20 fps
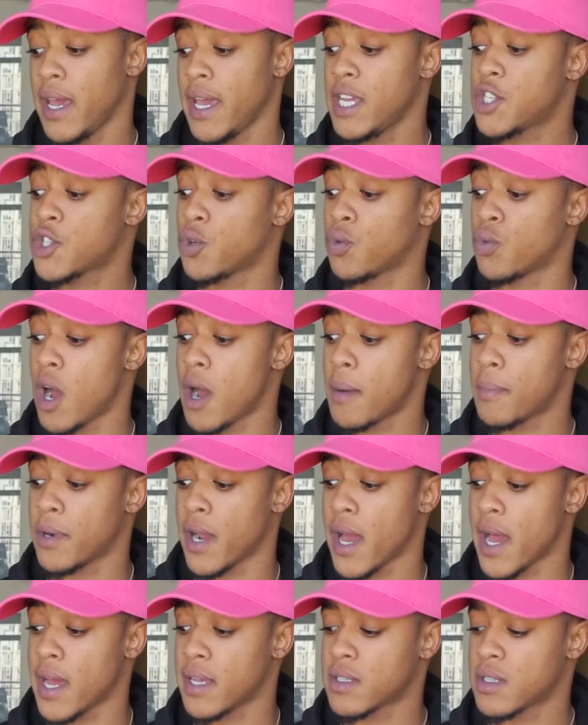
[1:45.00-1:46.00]
Angel
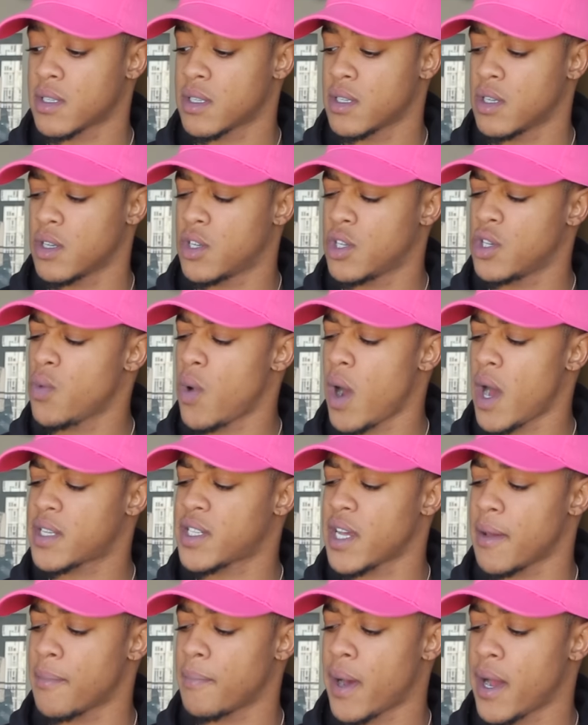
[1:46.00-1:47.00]
Robert asks, do you
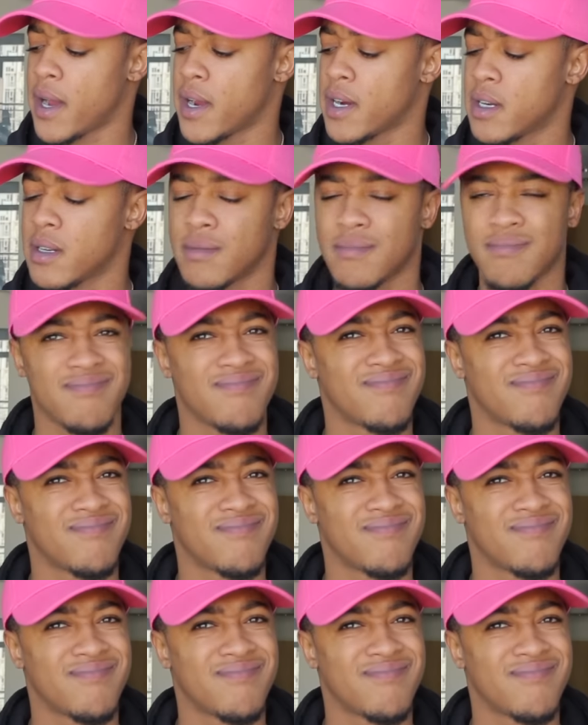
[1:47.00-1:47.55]
watch Empire?